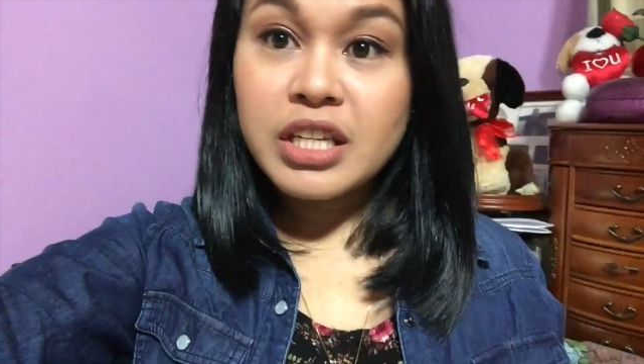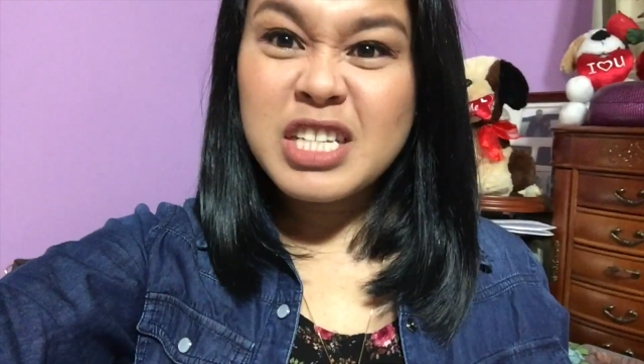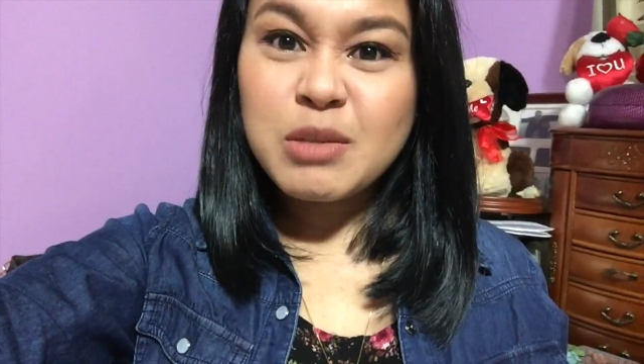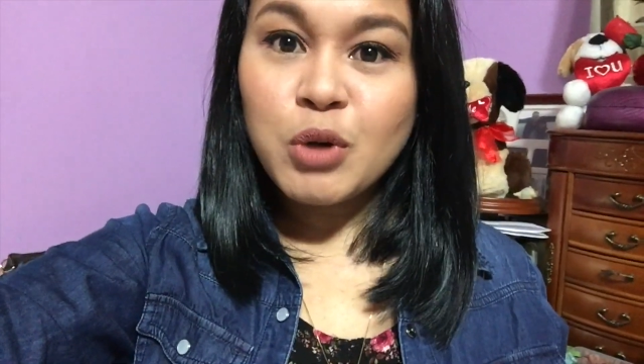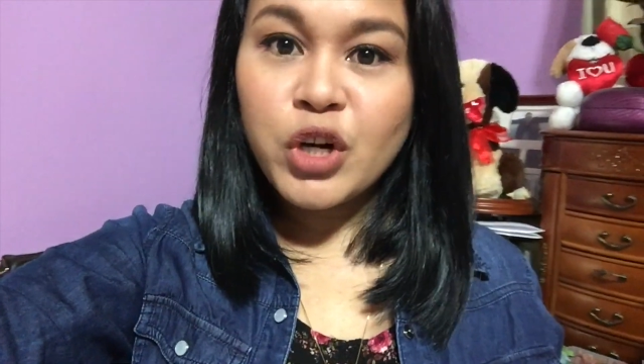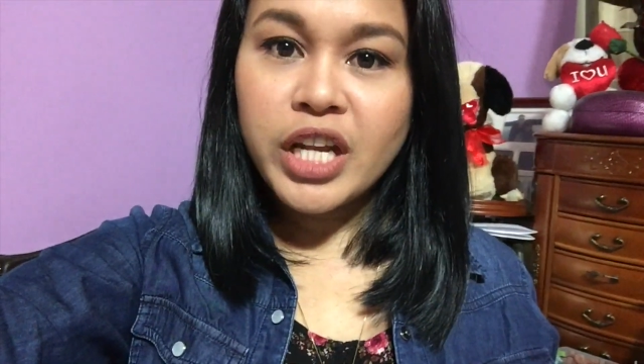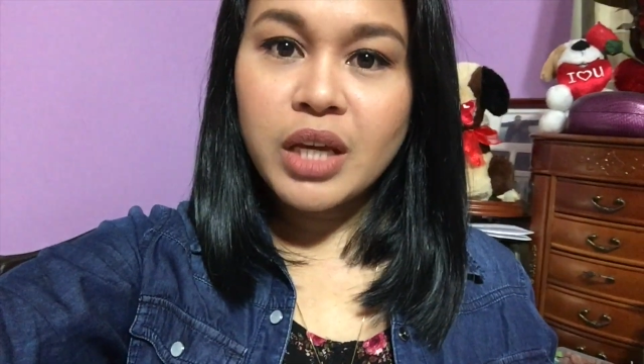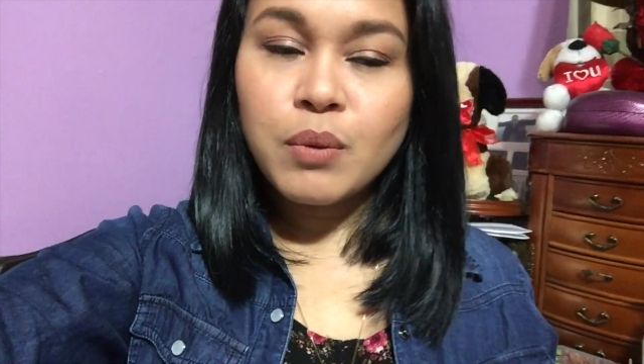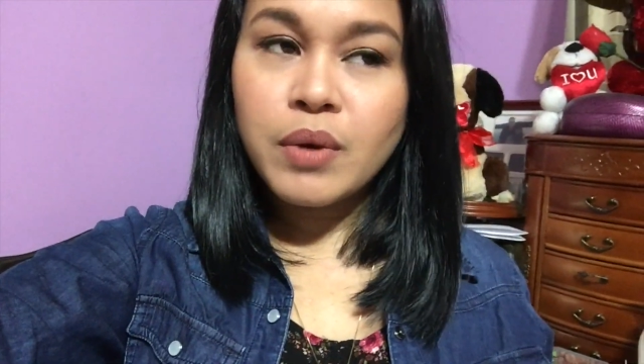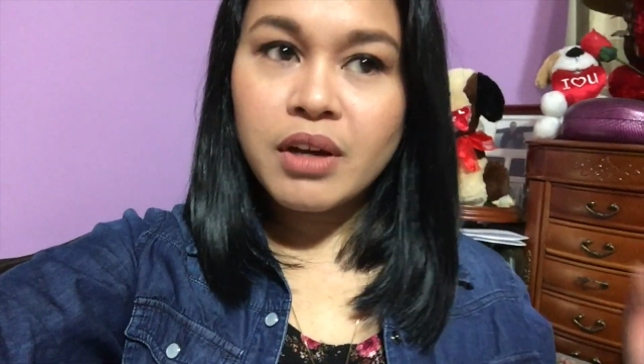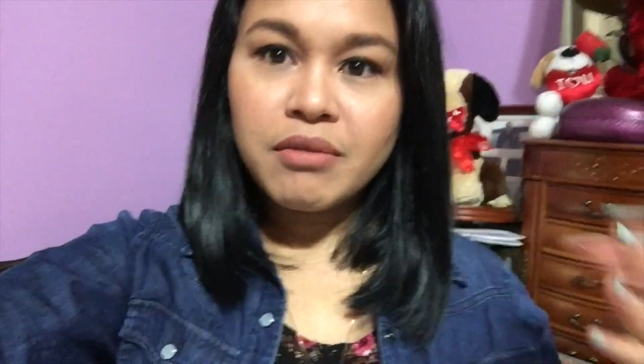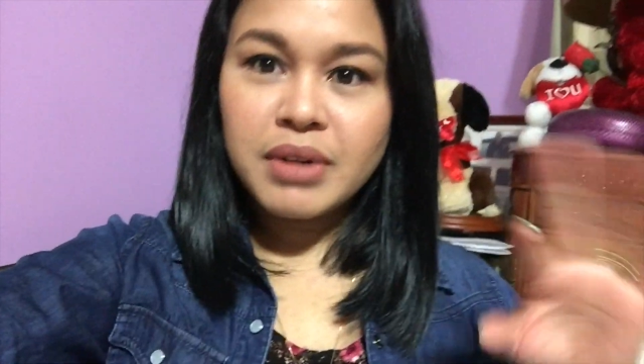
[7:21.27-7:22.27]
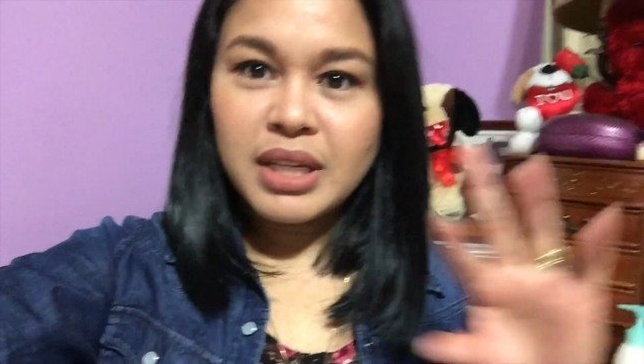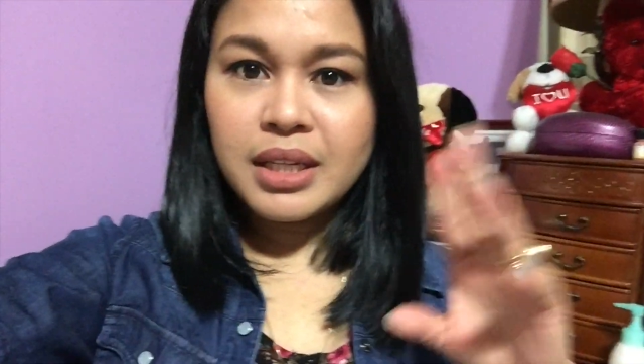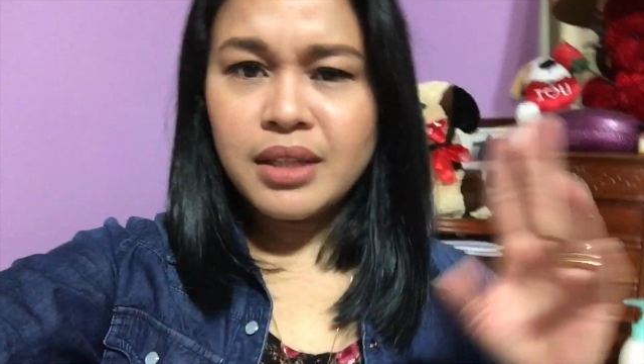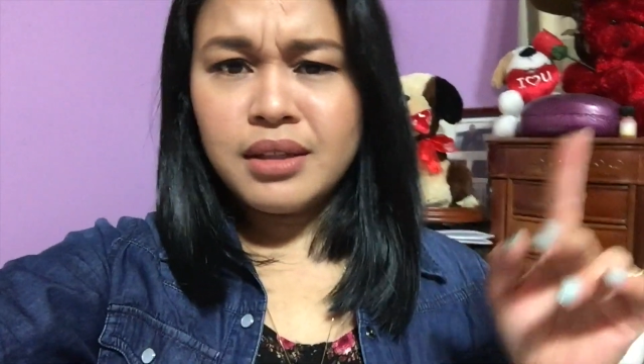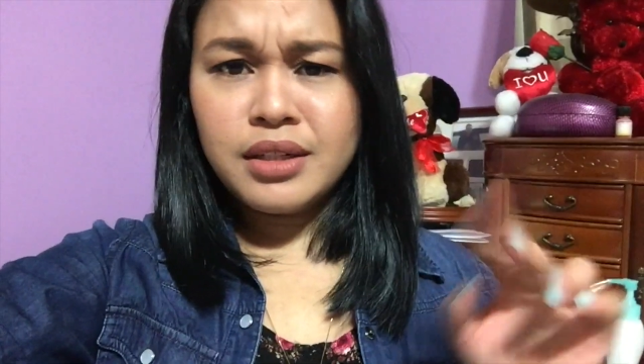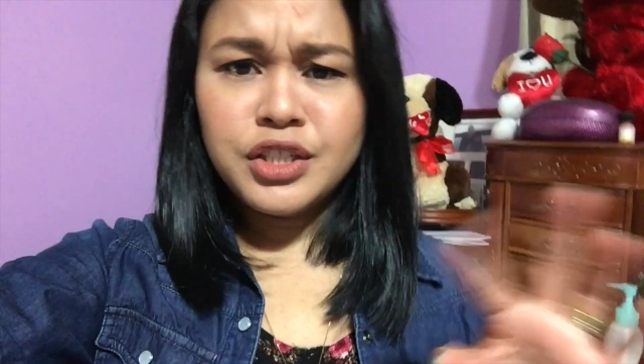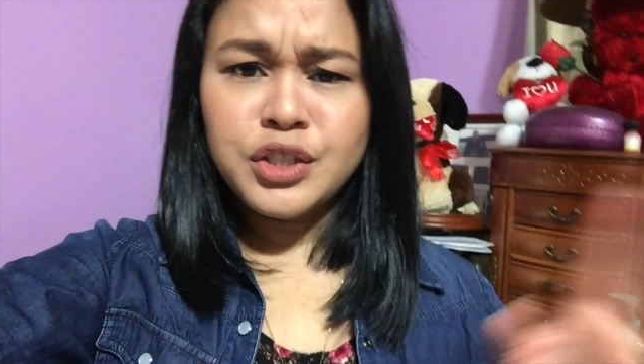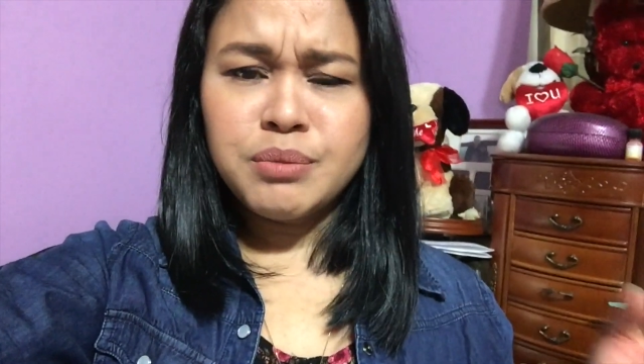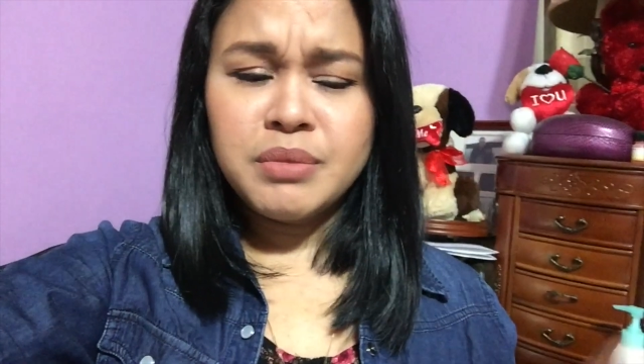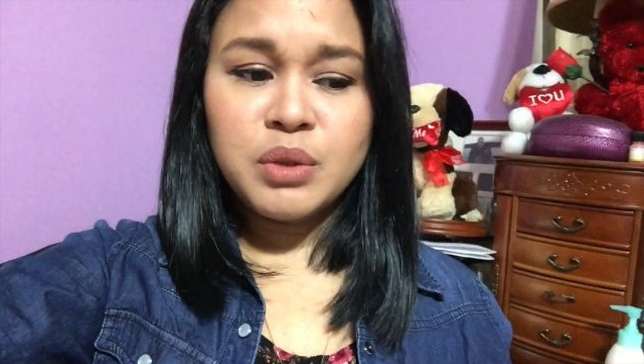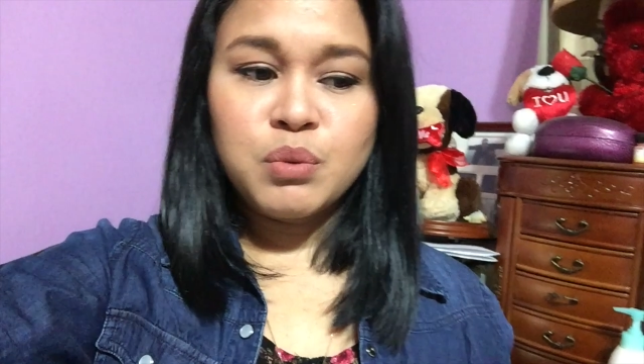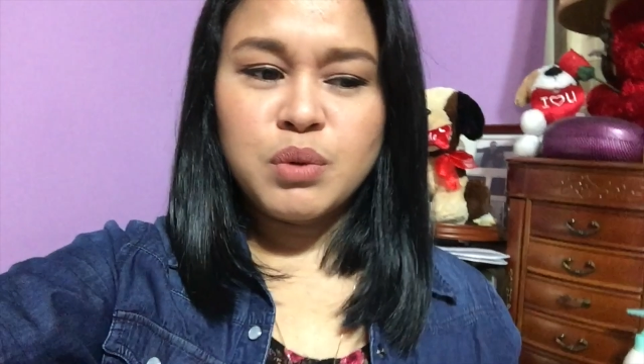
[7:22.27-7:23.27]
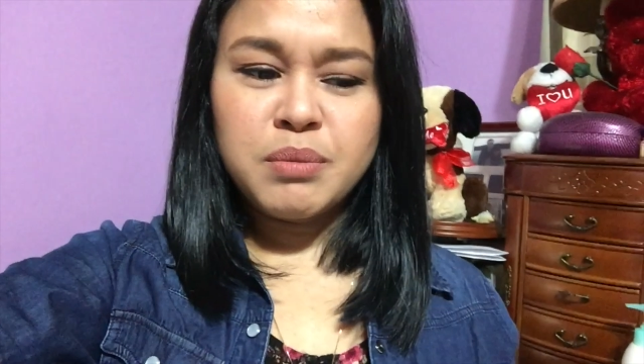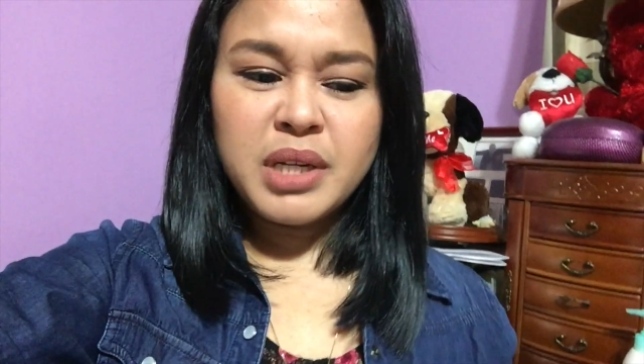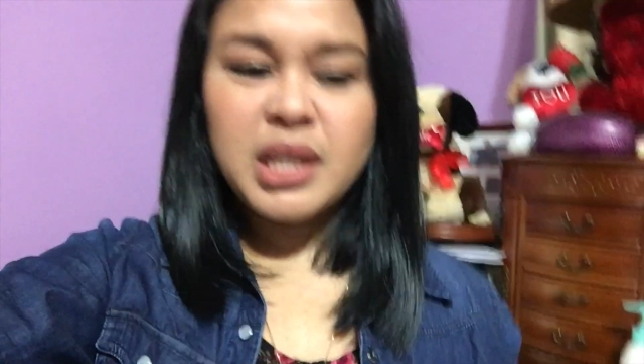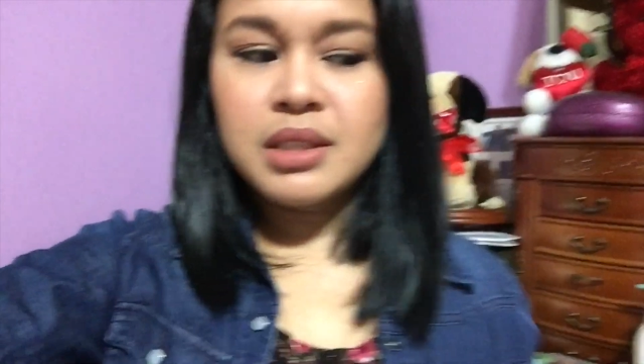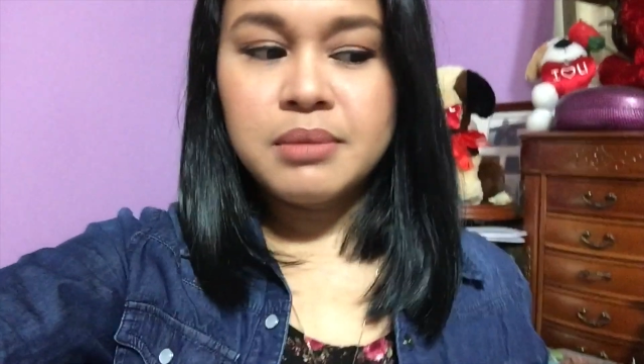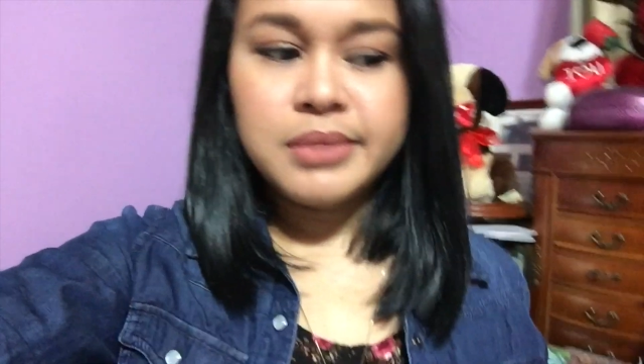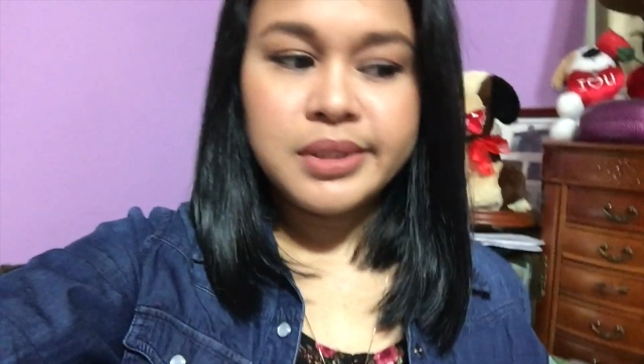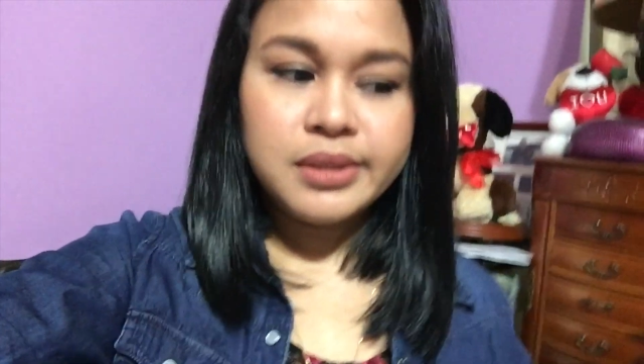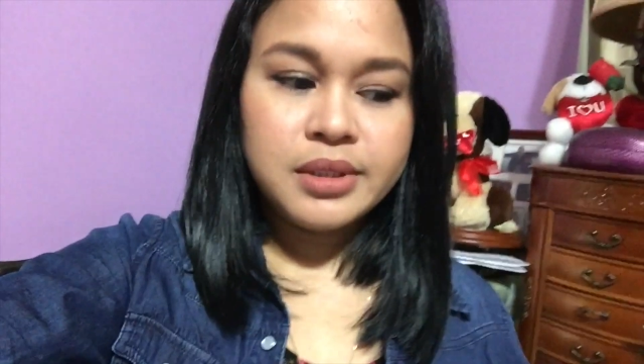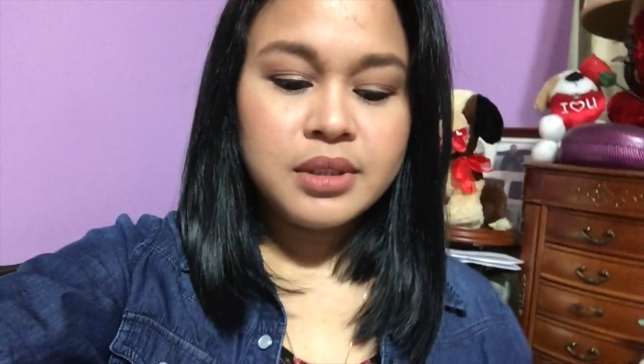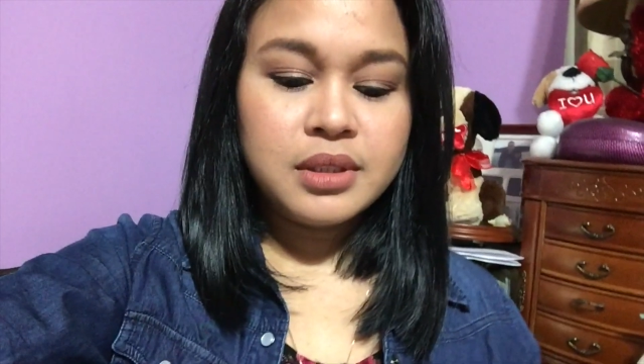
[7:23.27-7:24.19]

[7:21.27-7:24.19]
this morning we have a little argument with my husband.